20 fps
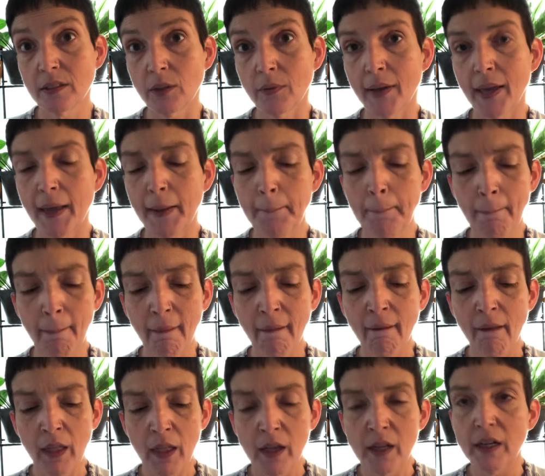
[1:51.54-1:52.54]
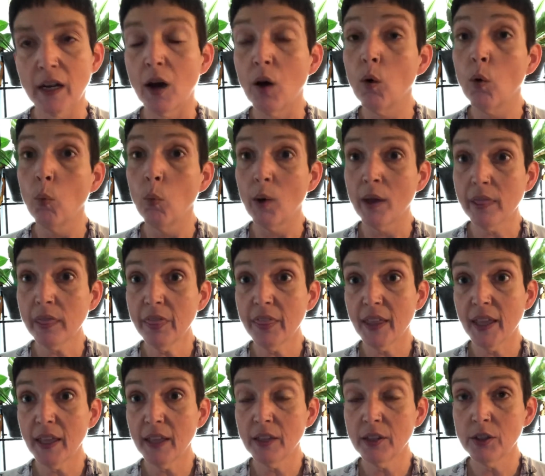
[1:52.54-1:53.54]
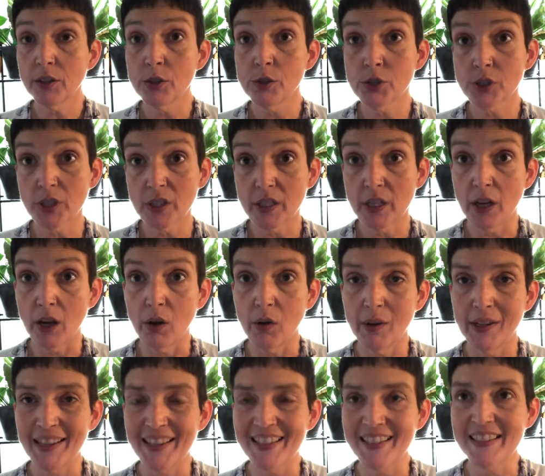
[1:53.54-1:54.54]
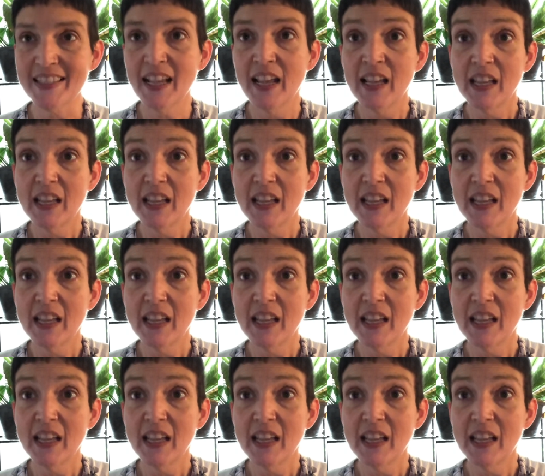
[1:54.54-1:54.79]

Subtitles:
okay? Now, one thing you should know is